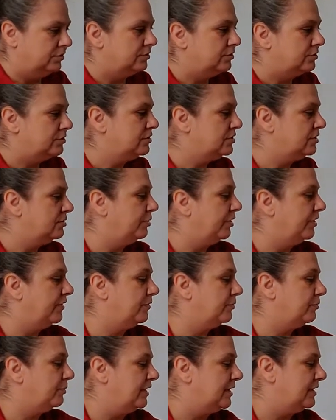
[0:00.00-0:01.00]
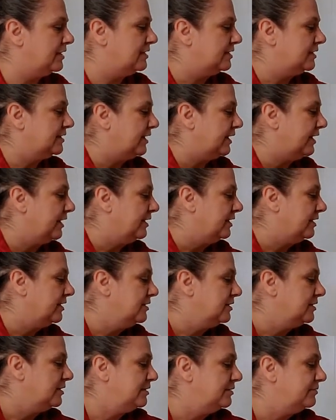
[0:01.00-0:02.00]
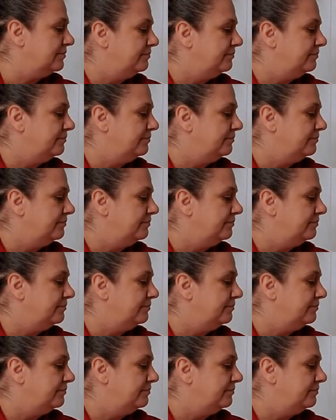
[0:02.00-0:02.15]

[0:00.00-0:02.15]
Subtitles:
just about the right size.